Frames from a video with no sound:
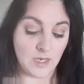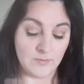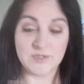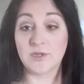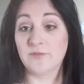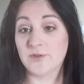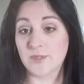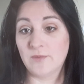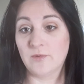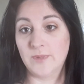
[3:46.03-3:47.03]
This is not the first
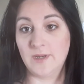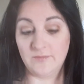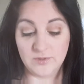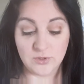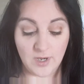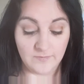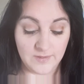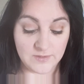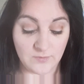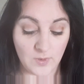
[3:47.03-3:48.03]
time I've opened it. I've been trying
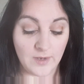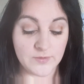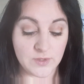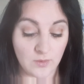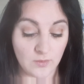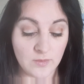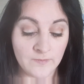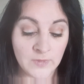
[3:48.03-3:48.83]
these for a while. So